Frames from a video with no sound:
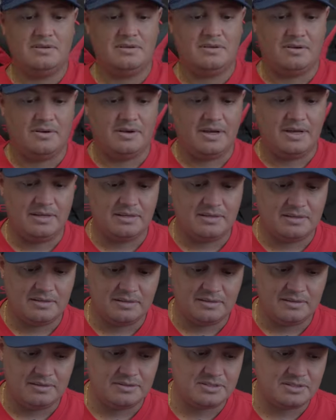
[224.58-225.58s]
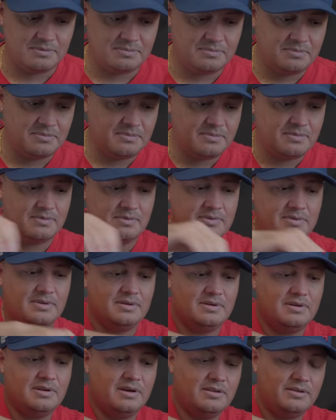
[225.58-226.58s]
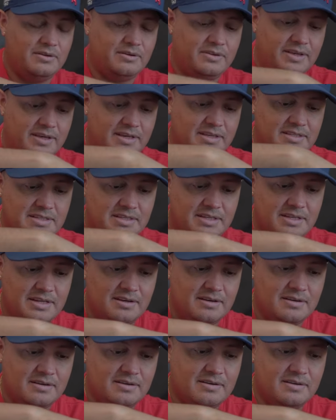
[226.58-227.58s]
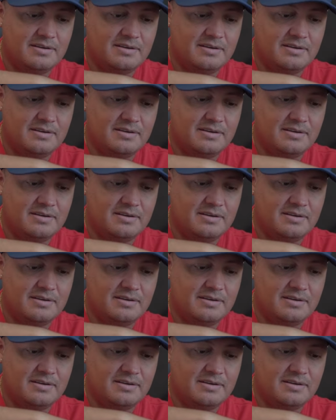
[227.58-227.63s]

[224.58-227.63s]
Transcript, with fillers: All right, and there's some other things in here,